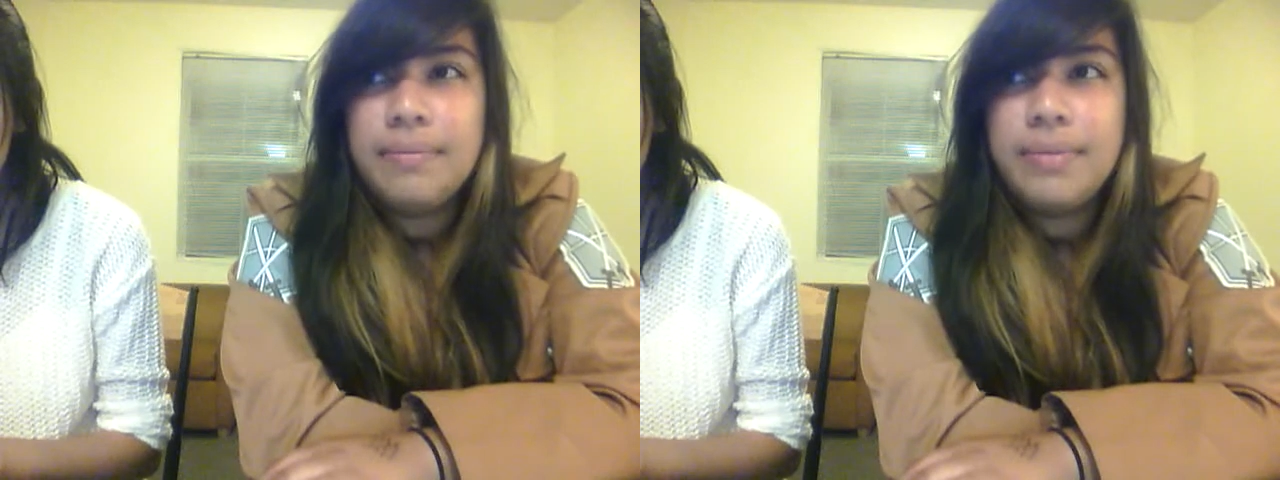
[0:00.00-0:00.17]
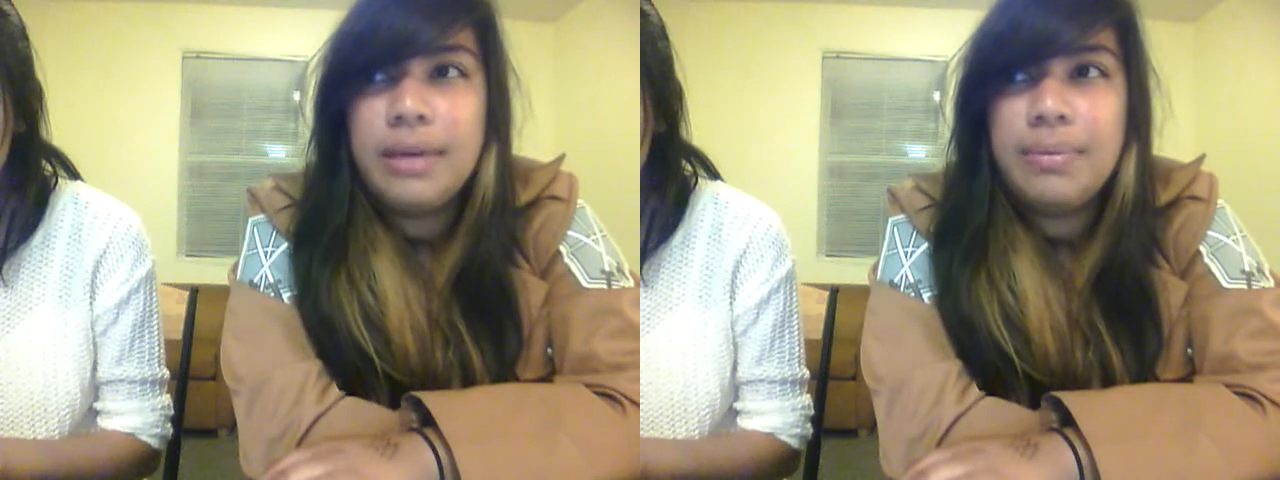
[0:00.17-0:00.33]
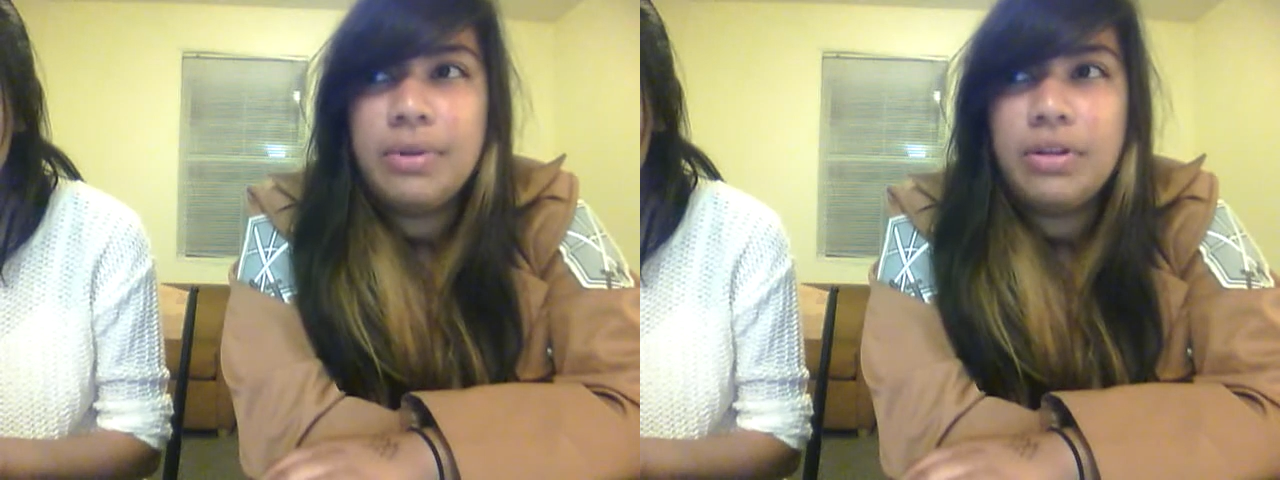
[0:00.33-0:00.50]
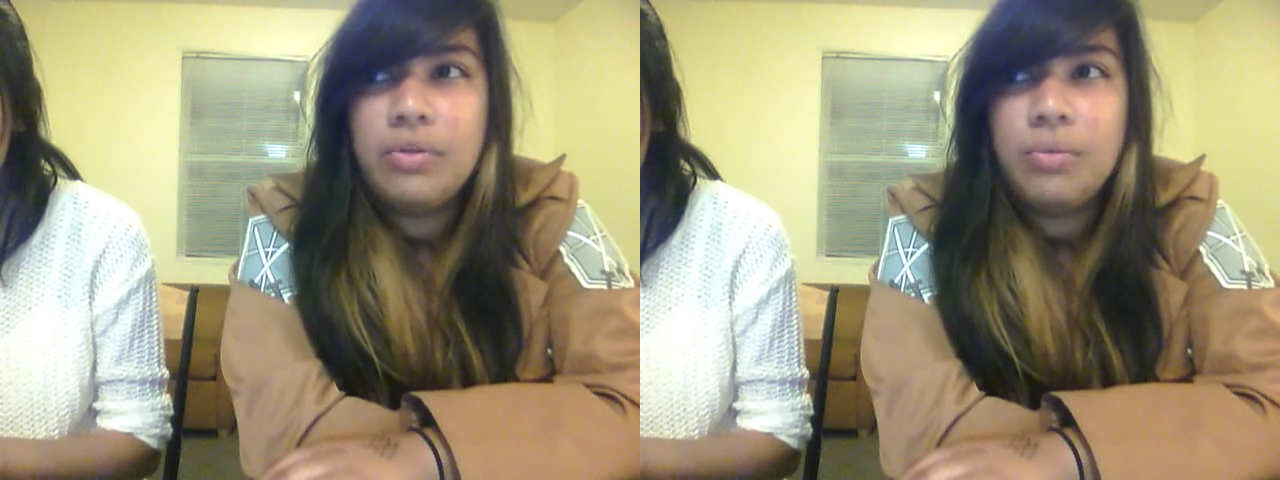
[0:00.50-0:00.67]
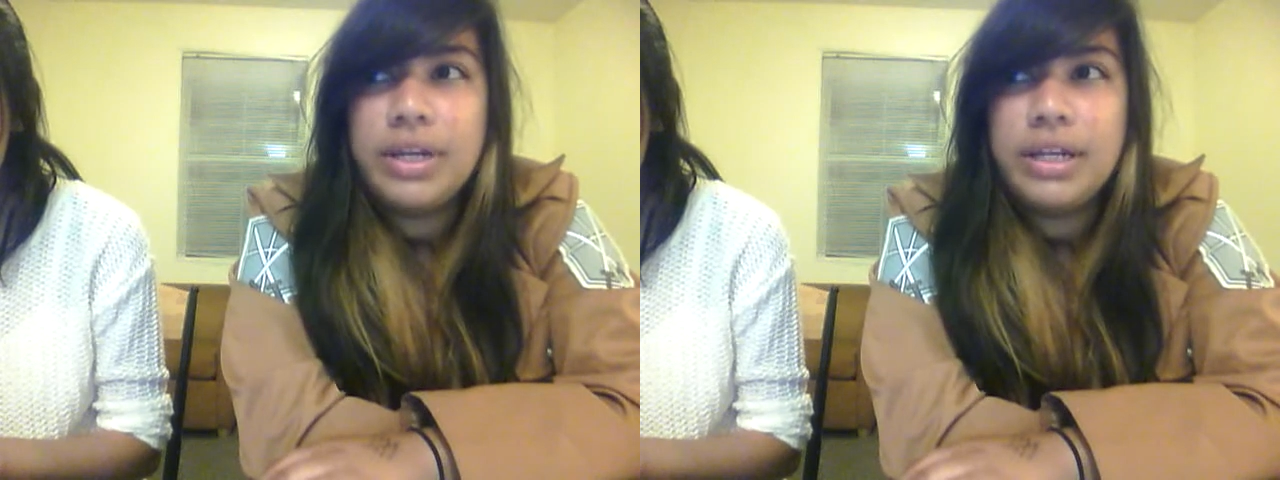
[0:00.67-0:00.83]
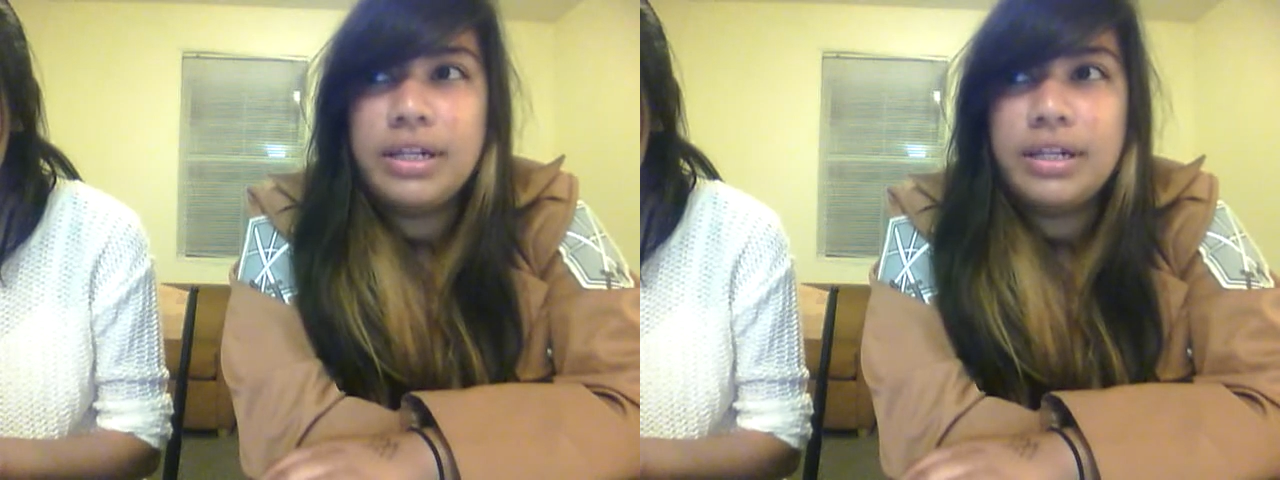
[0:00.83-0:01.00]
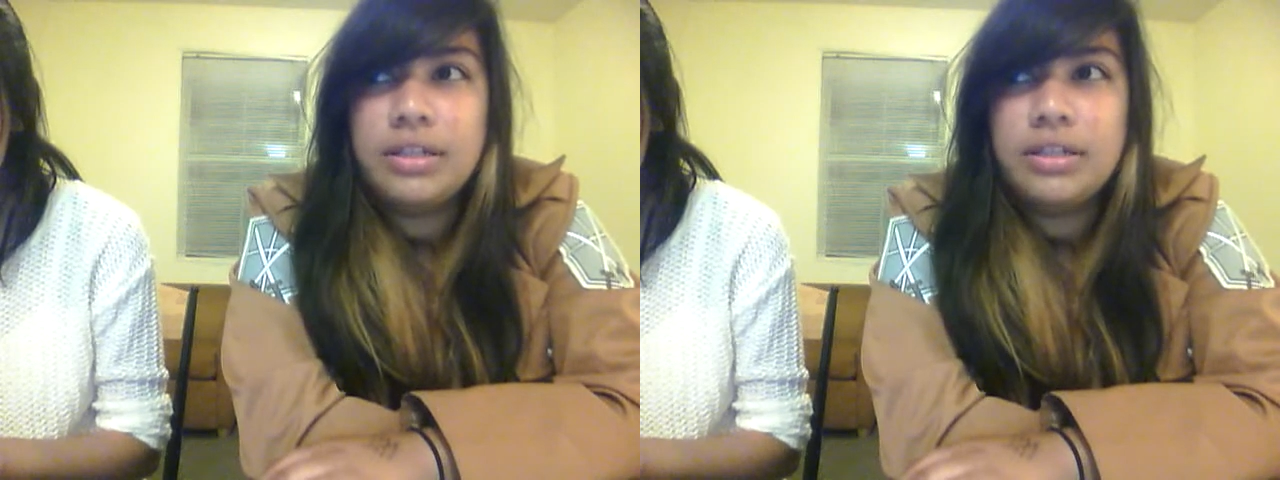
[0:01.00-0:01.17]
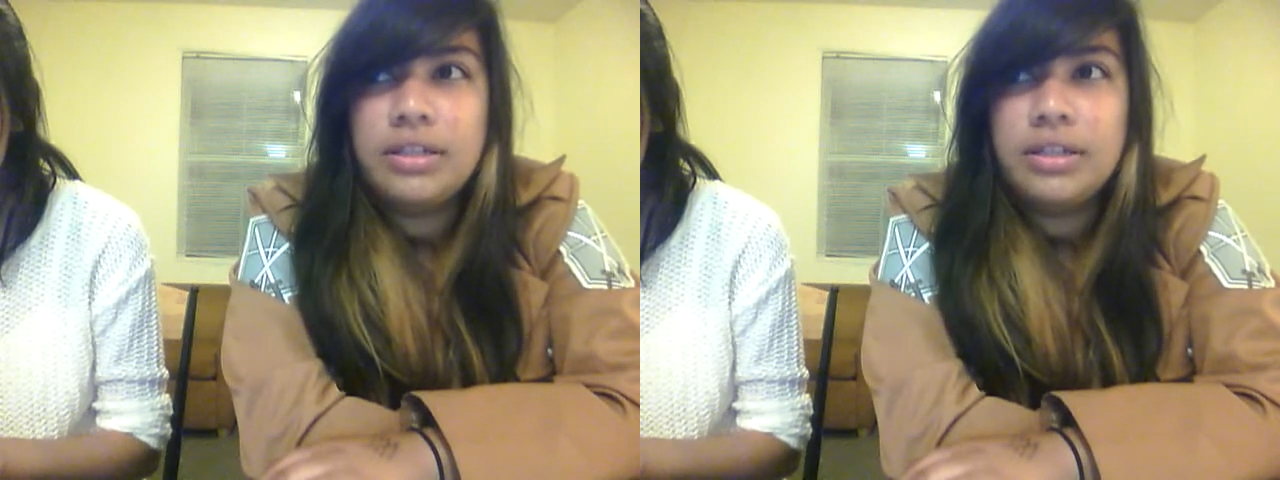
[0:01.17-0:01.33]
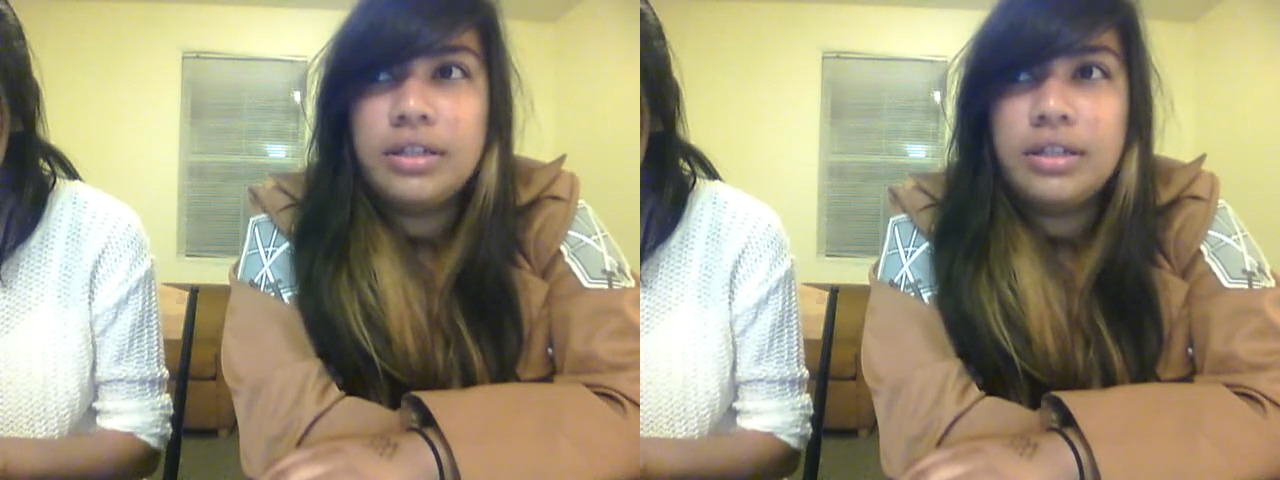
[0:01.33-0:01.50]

People will